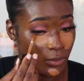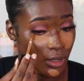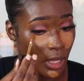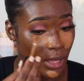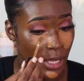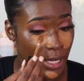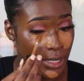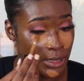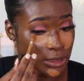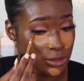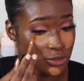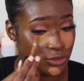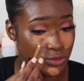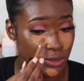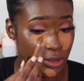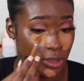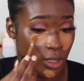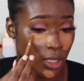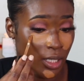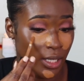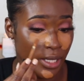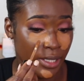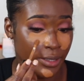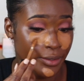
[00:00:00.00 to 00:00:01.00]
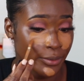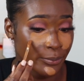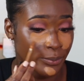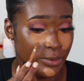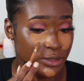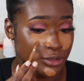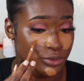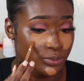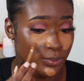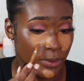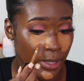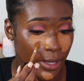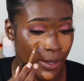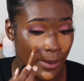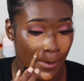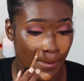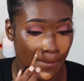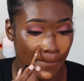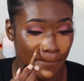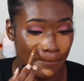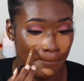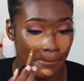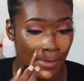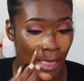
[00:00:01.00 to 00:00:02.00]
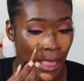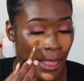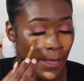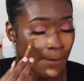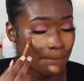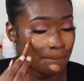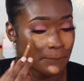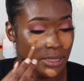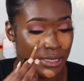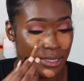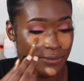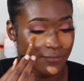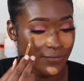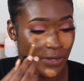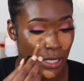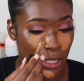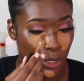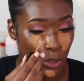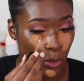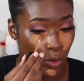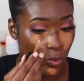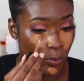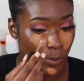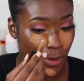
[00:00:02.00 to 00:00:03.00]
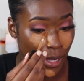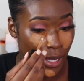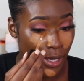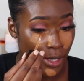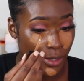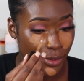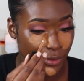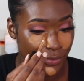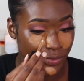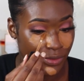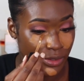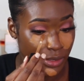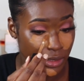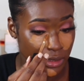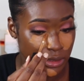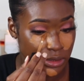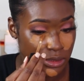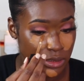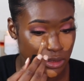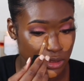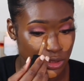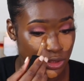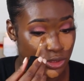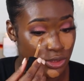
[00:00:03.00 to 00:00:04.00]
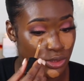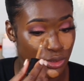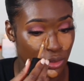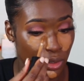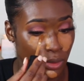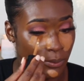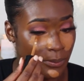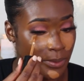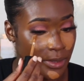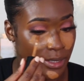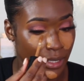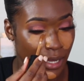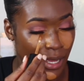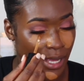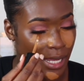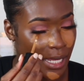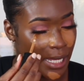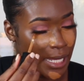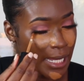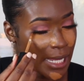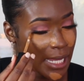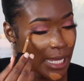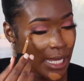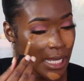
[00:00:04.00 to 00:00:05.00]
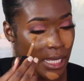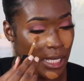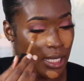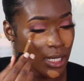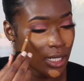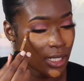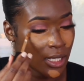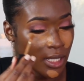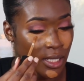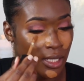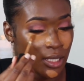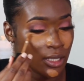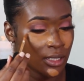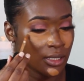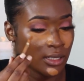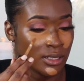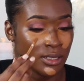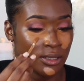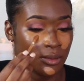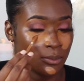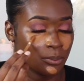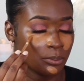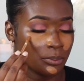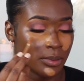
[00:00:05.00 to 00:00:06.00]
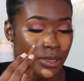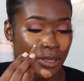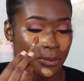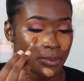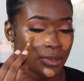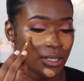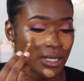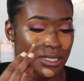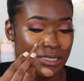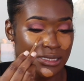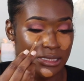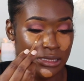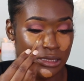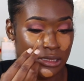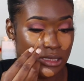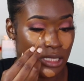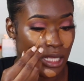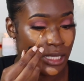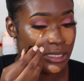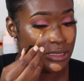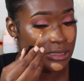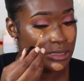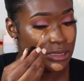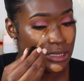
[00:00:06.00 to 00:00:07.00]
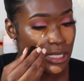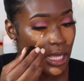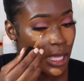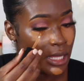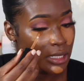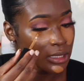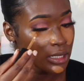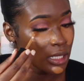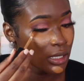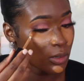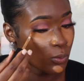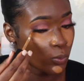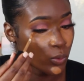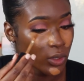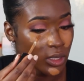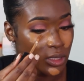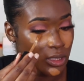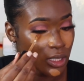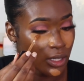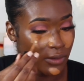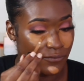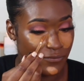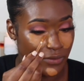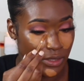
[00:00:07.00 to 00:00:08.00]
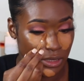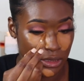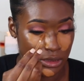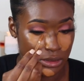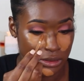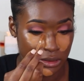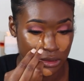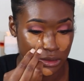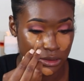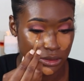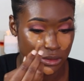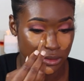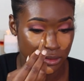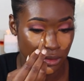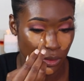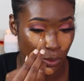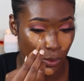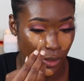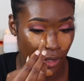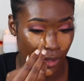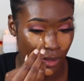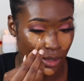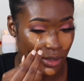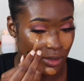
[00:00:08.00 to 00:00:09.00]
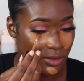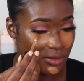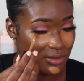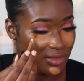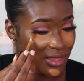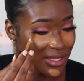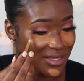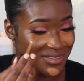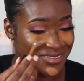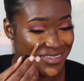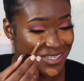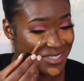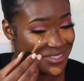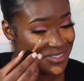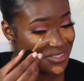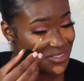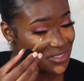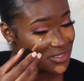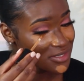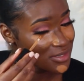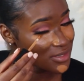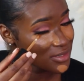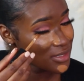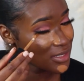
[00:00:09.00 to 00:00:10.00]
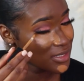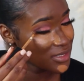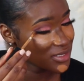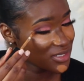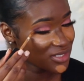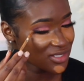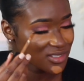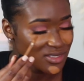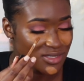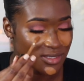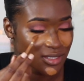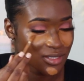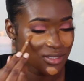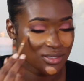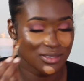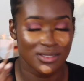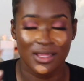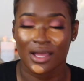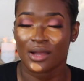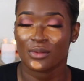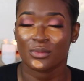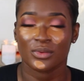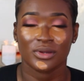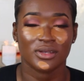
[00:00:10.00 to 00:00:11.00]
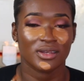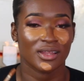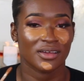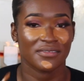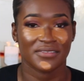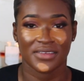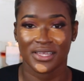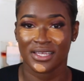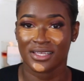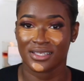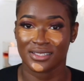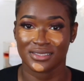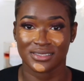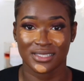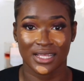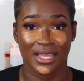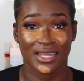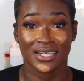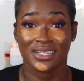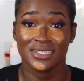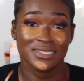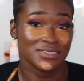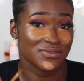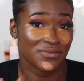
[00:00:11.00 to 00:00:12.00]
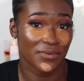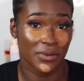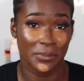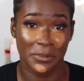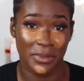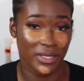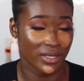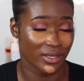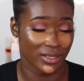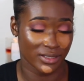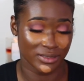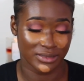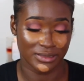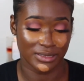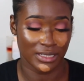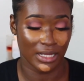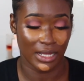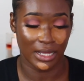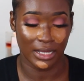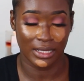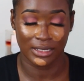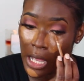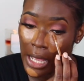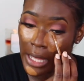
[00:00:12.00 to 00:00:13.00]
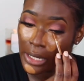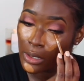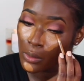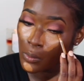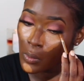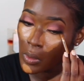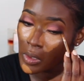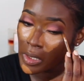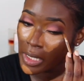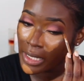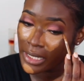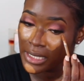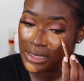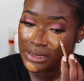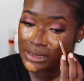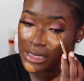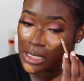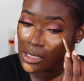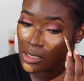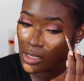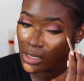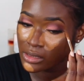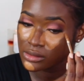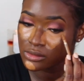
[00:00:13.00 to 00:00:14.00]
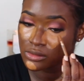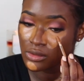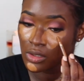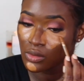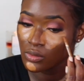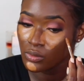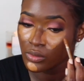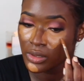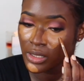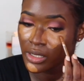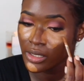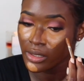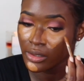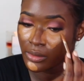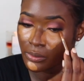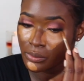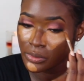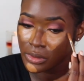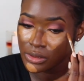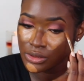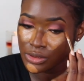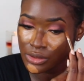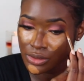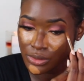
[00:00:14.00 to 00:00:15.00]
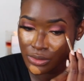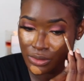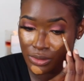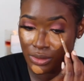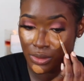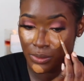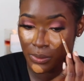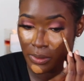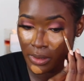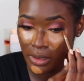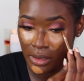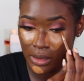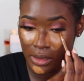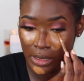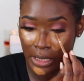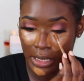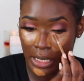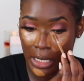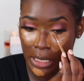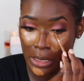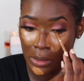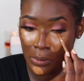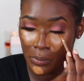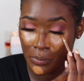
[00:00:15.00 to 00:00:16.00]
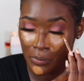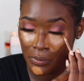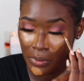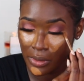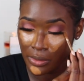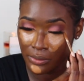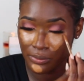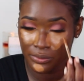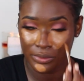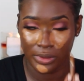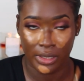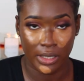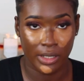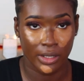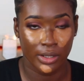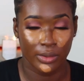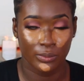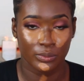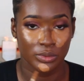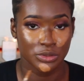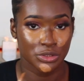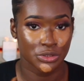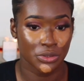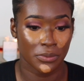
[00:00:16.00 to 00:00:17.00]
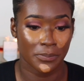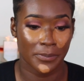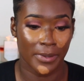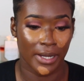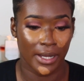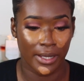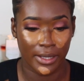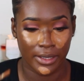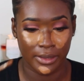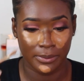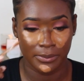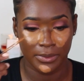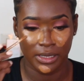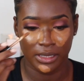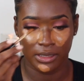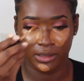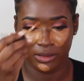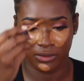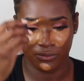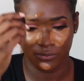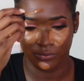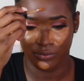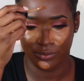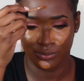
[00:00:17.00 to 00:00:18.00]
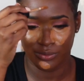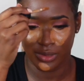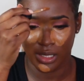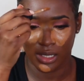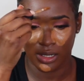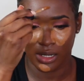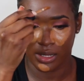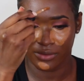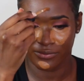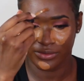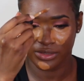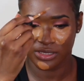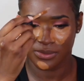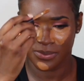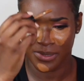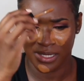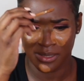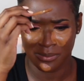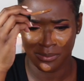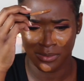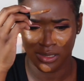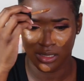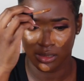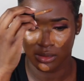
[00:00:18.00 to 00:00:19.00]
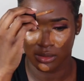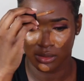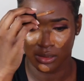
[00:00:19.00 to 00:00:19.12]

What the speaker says: I could treat her any which way, but if I go buy her this, she gonna be alright. And baby, that's not what love is. Okay, it's not what love is. At least for me, it's not. I don't, like I said, I don't care what you're doing. Like, I don't care what you're buying me if you cannot respect me.